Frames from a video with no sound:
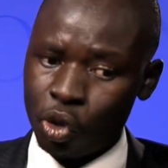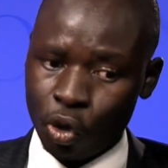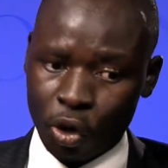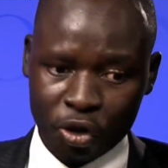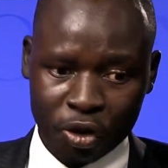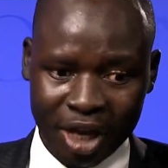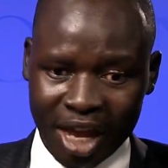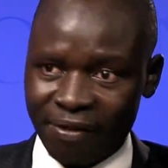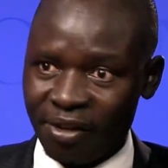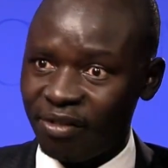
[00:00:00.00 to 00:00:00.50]
You
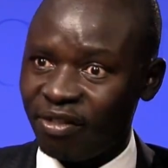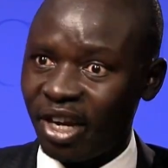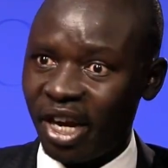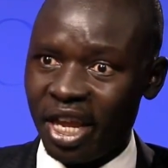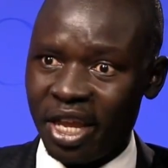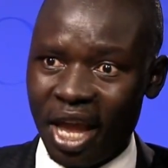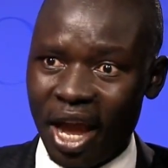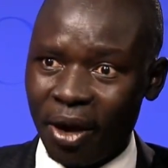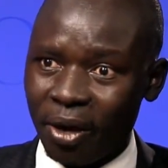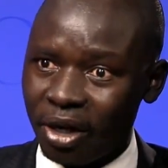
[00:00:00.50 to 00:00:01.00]
also have a
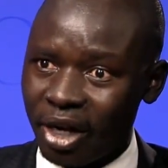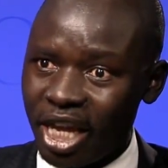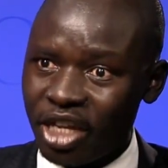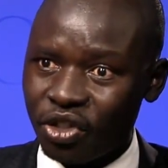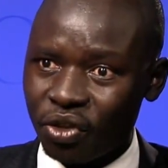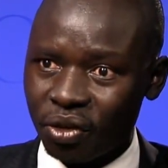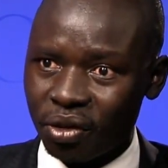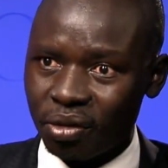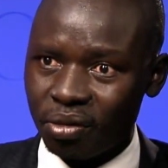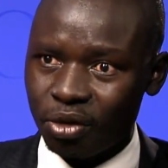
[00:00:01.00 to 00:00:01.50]
very young
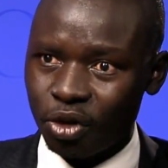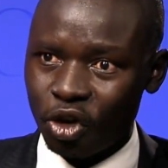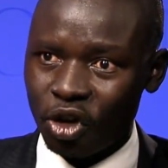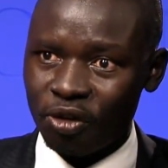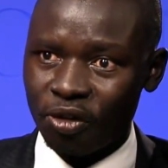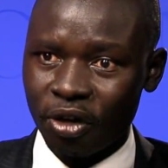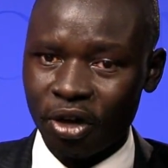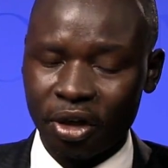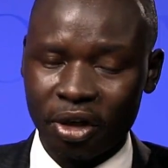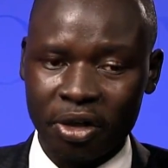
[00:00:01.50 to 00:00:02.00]
nation.
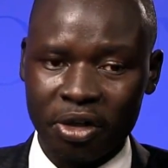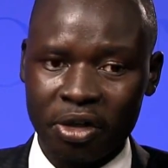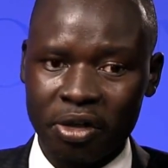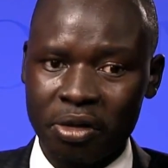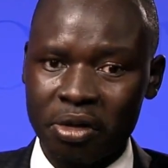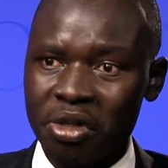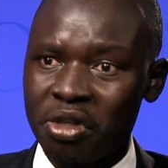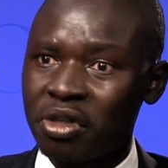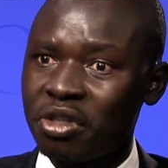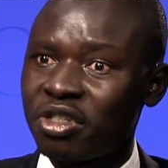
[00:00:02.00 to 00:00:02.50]
Over
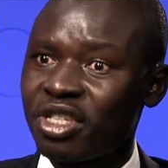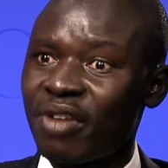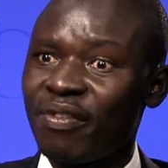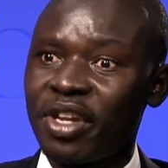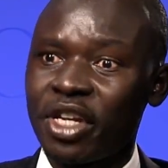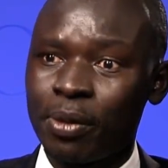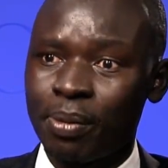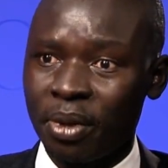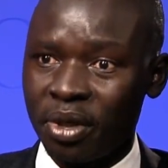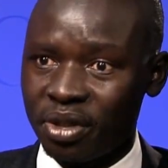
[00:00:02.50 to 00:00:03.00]

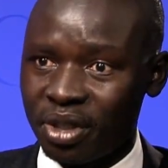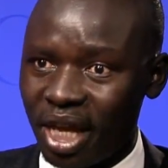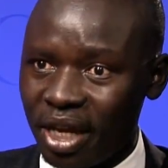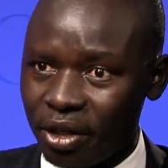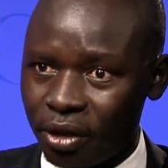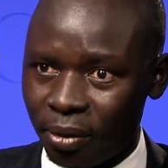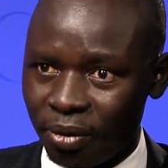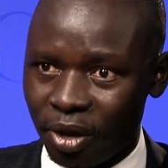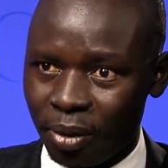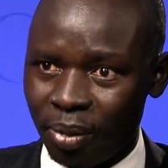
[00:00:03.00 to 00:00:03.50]

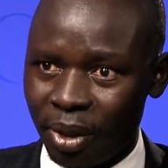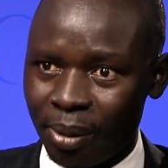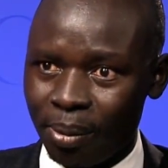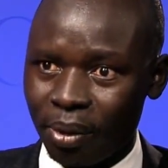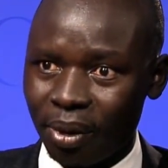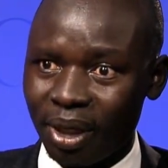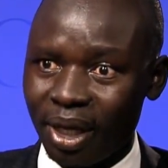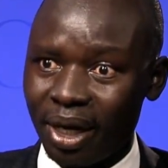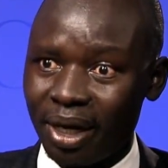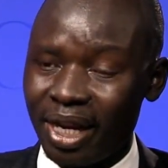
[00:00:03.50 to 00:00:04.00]
70% of the
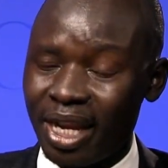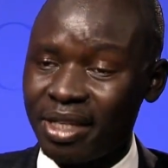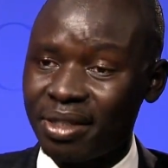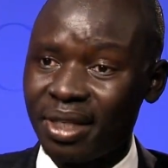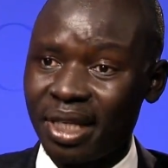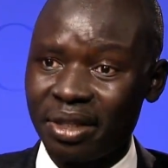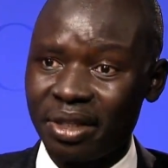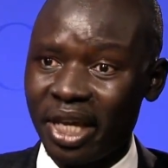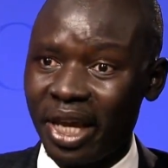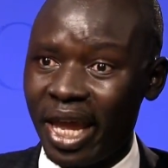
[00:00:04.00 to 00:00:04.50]
people are
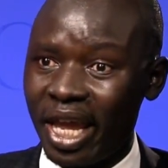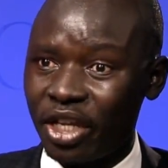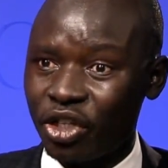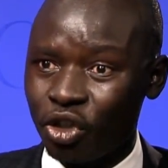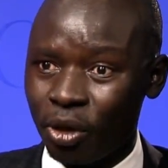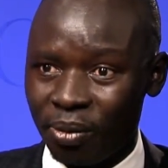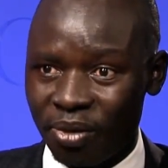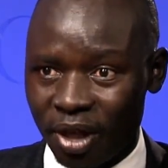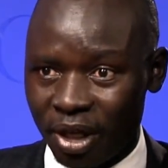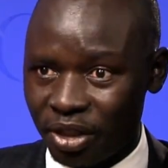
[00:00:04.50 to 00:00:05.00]
less than the
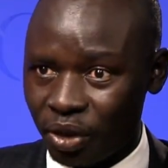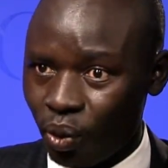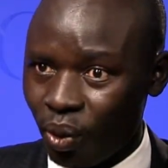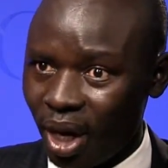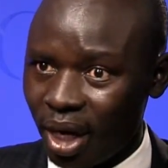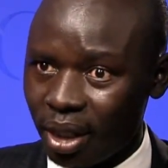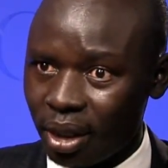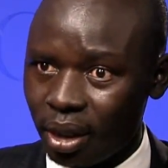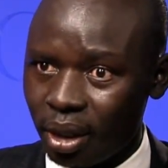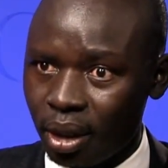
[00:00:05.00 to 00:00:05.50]
age of
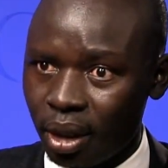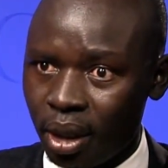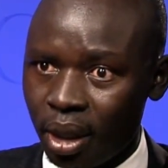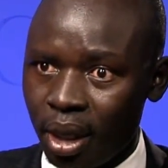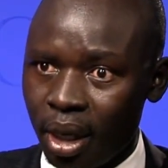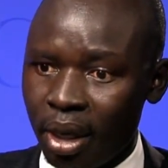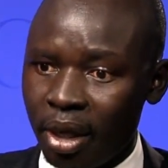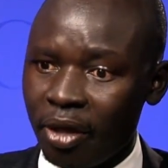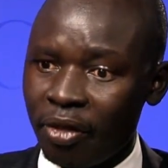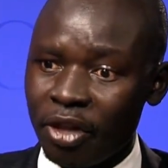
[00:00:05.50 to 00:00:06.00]
31.
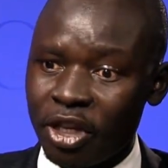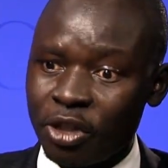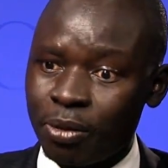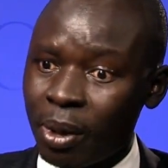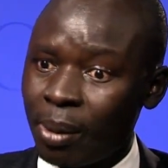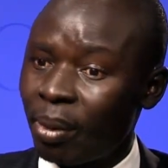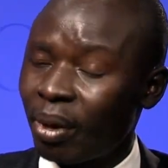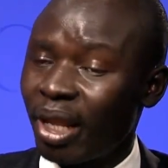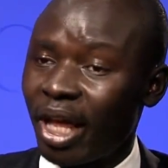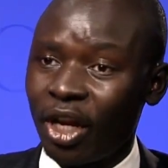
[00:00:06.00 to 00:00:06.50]

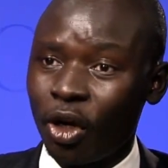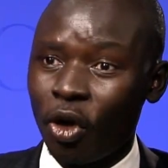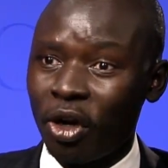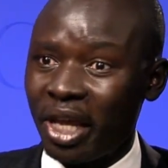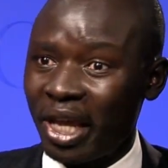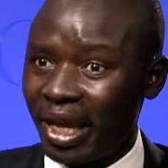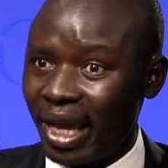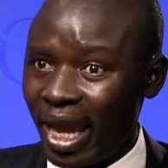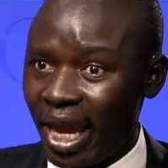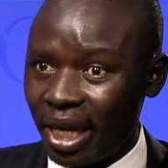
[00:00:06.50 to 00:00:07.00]
These people are
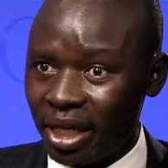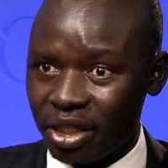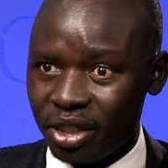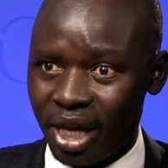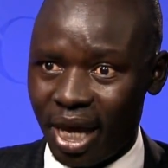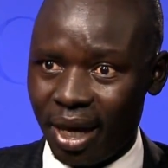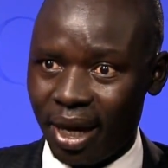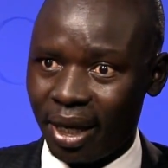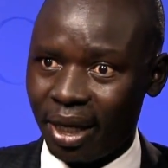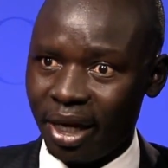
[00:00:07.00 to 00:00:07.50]
not
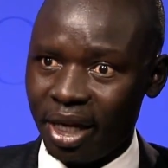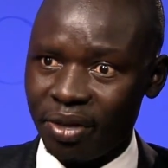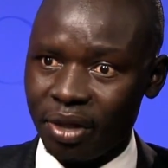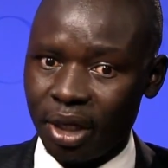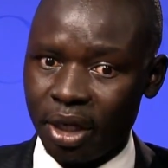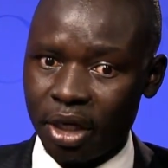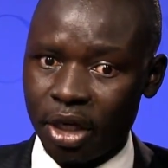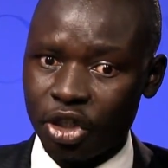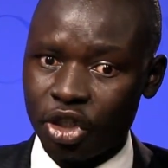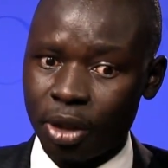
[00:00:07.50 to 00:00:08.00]
engaged directly
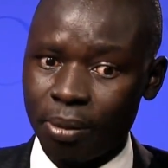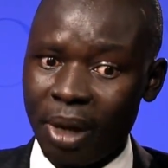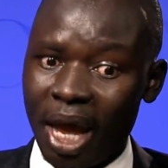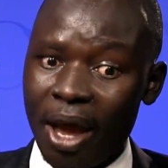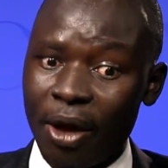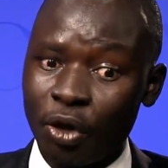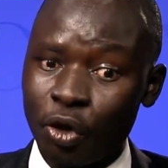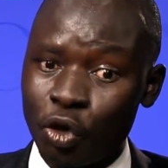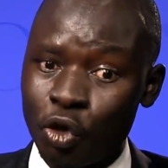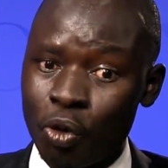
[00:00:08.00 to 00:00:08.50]
in the leadership.
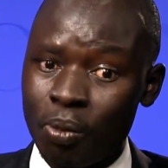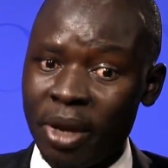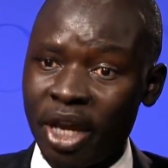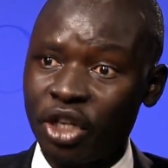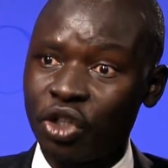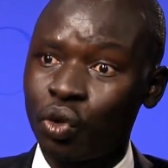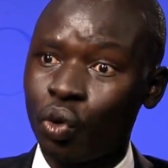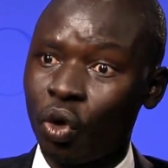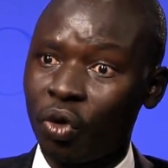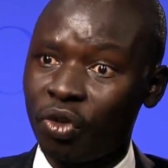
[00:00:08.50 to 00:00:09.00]
How do you
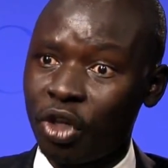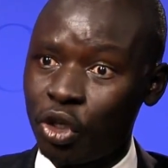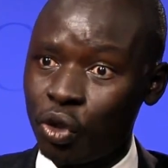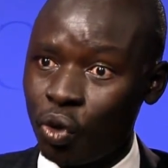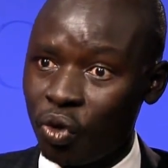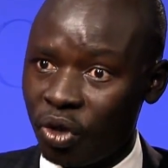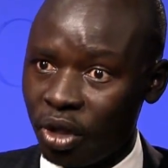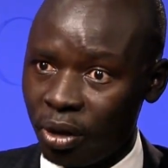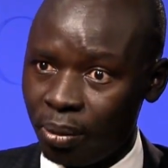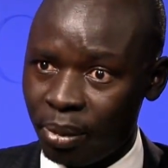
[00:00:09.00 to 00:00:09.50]
make sure the
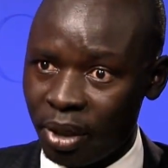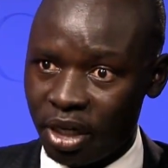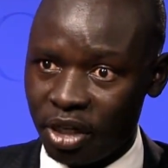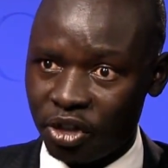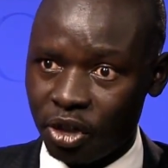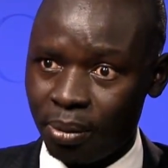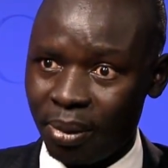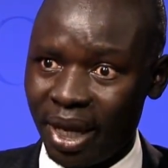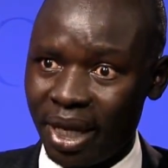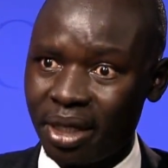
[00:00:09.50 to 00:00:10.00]
youth
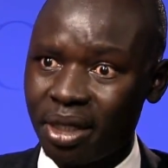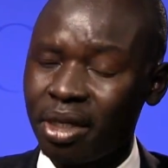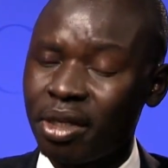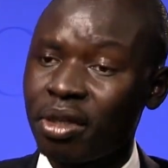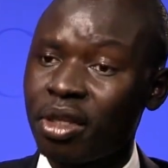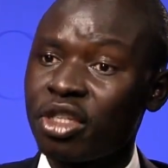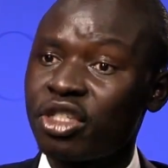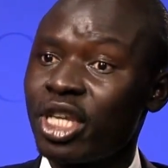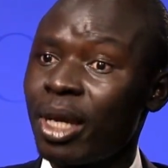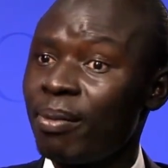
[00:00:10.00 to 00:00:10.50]
participate?
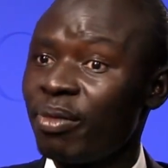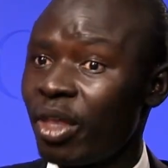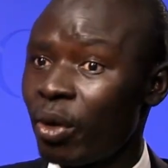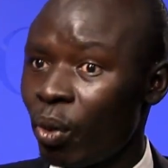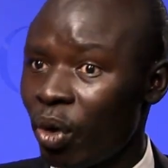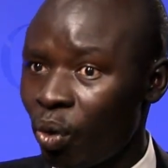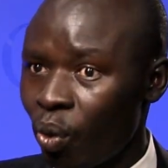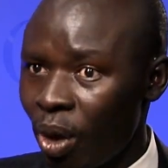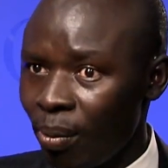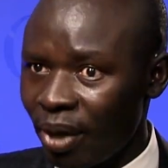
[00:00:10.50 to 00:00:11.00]
Same
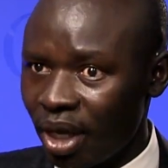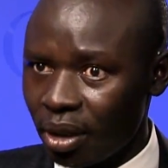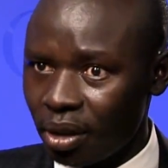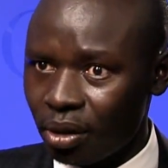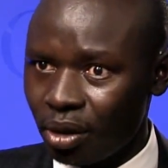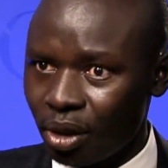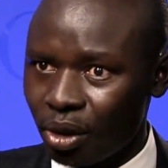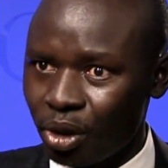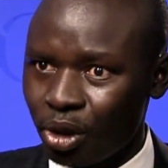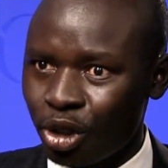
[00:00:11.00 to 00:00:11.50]
thing with women.
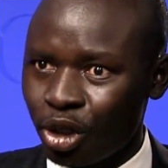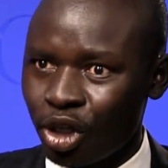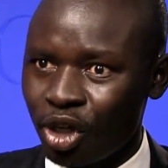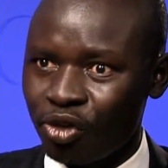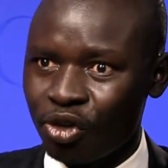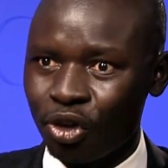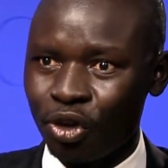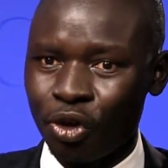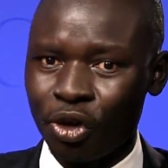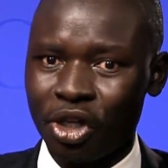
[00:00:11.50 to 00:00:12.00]

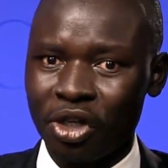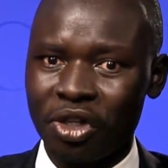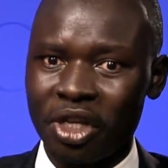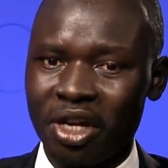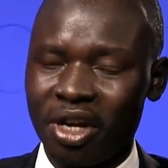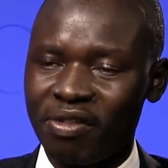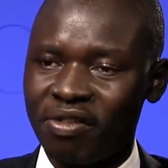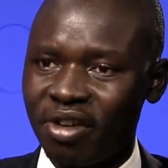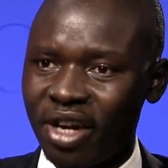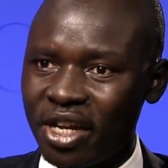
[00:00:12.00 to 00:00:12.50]
If you look in
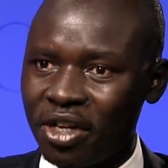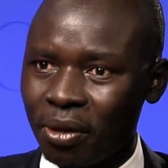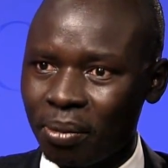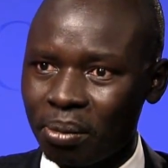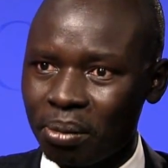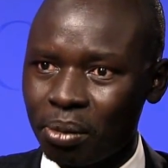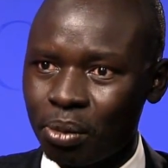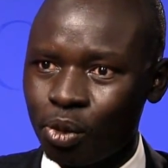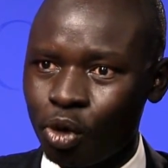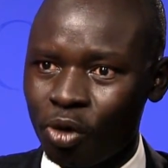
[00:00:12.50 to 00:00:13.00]
the
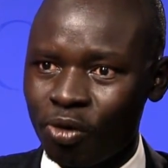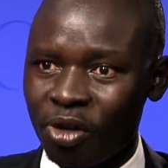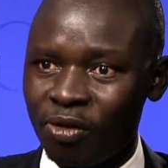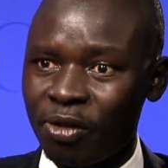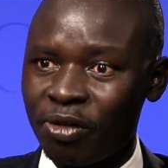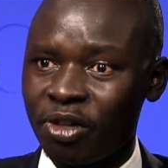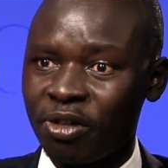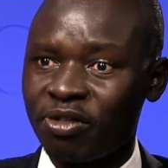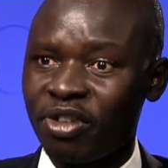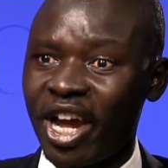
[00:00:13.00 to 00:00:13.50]
referendum,
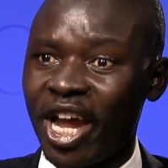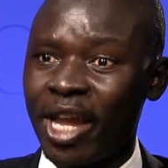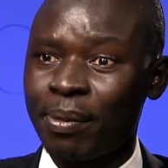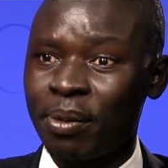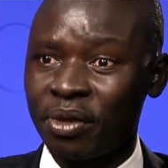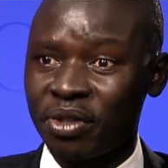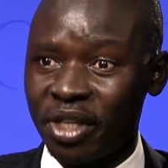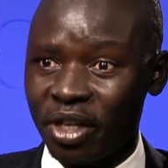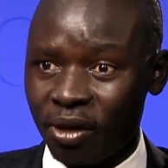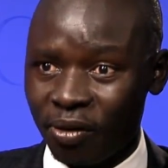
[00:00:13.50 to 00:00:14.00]
over
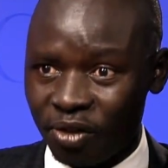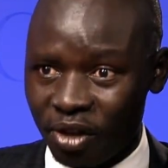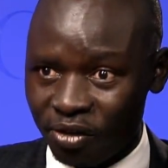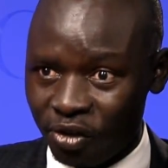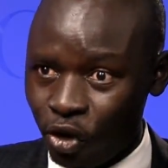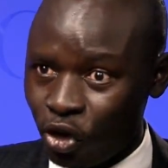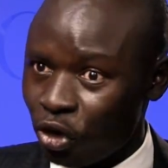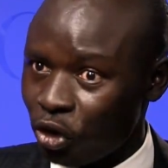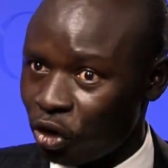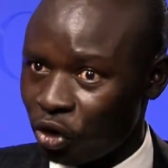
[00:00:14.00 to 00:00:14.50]
55% of
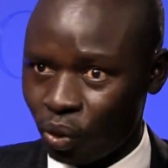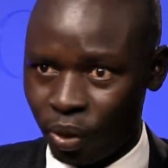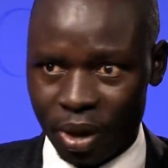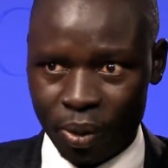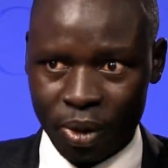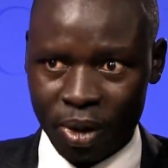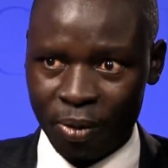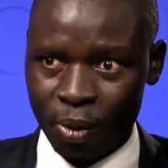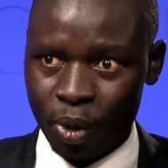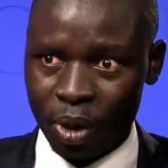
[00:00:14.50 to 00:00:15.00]
the voters
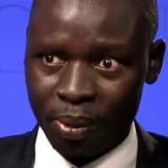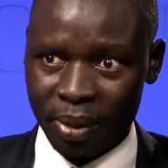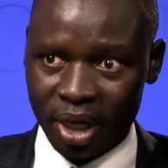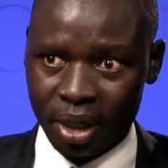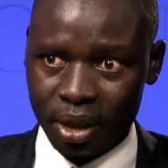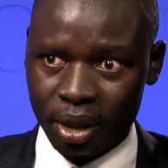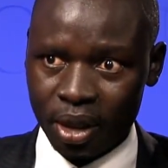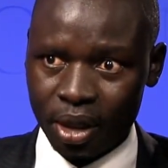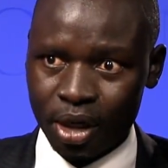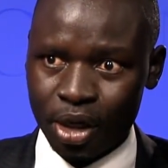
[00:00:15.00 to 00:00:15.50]
were
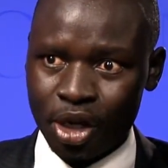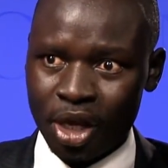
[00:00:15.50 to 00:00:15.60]
women.